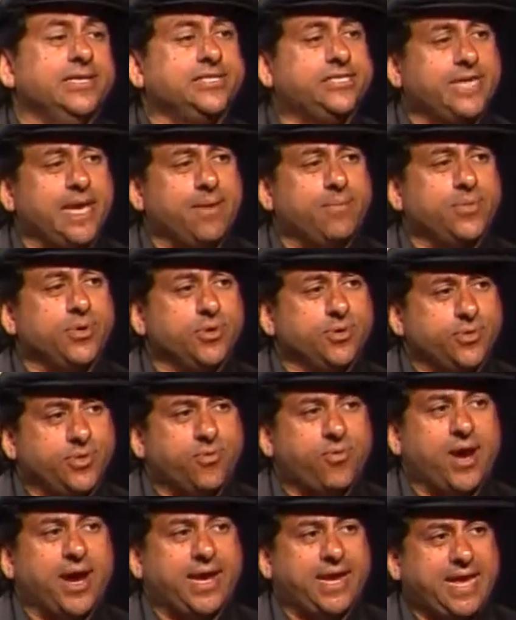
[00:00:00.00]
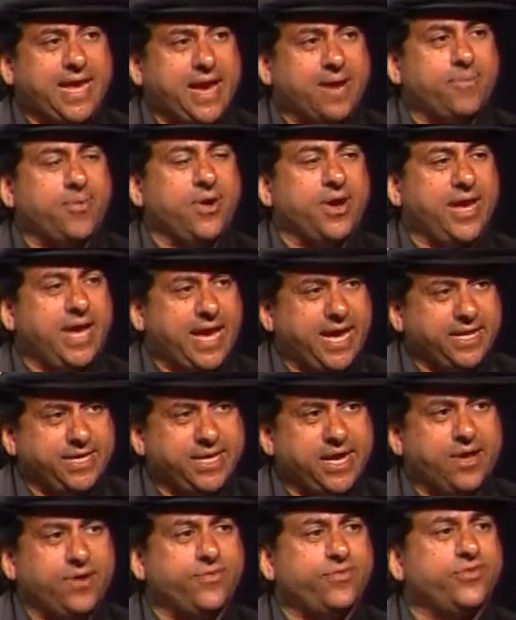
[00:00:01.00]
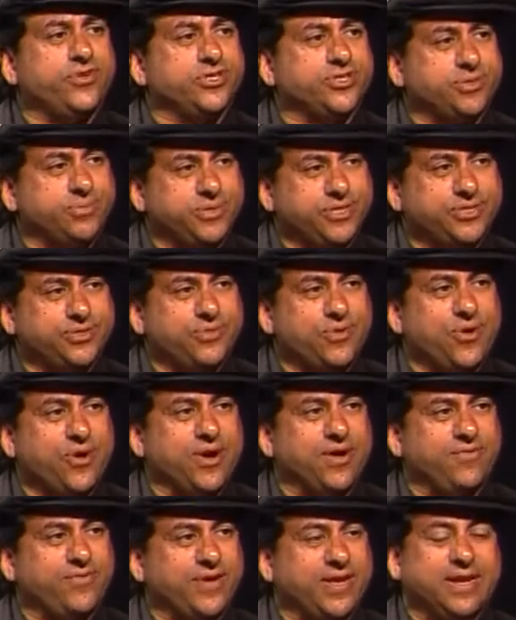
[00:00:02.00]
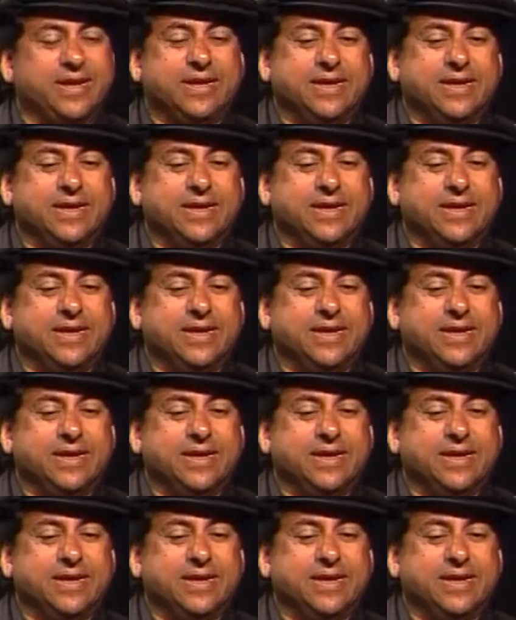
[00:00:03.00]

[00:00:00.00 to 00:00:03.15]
Sabu, with the white cowboy hat down at Fisherman's Wharf. And